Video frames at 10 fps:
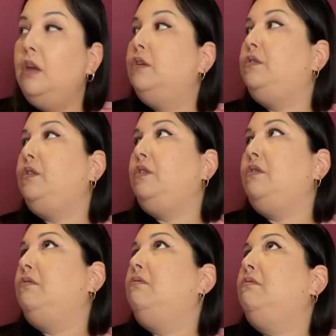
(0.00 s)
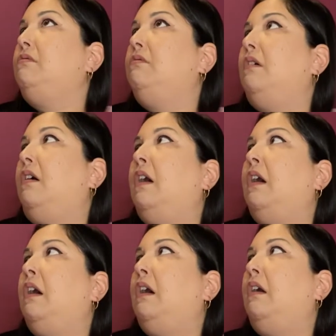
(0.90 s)
Do you,
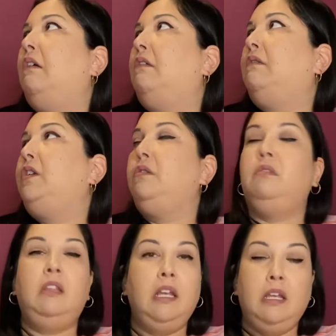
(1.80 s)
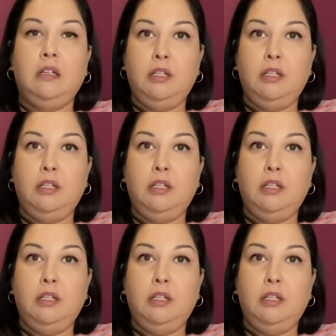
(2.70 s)
uh, do you think,